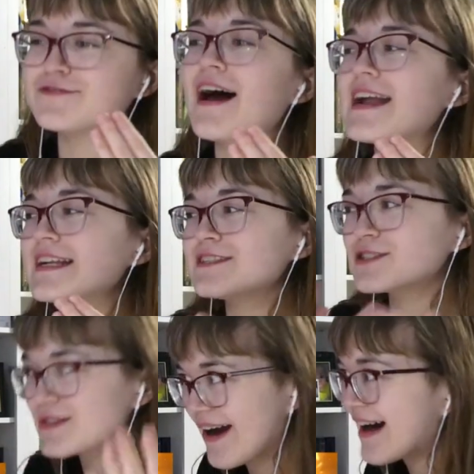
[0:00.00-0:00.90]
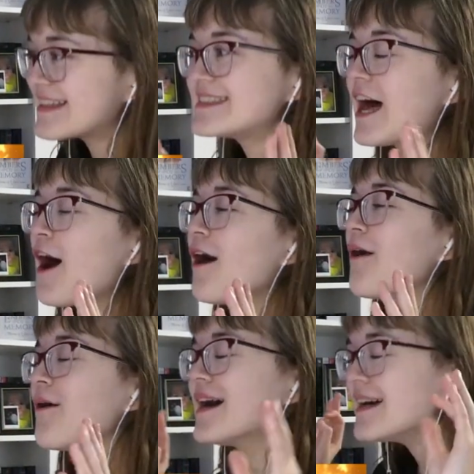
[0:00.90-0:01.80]
is fighting Skrull.
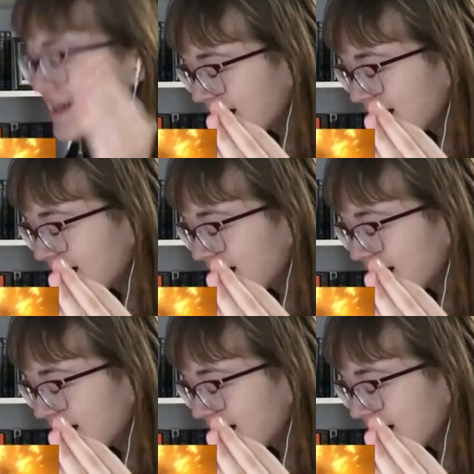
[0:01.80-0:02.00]
So,